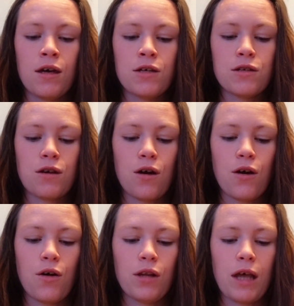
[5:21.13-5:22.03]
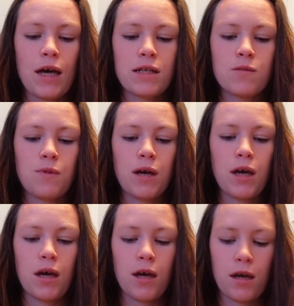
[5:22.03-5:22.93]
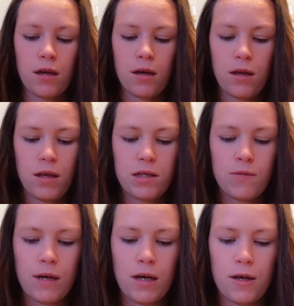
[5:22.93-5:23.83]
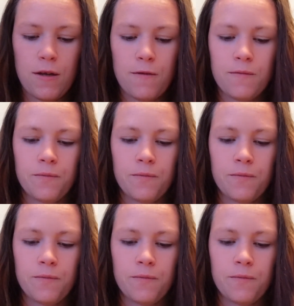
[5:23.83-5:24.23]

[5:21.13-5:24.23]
So let's pick this one.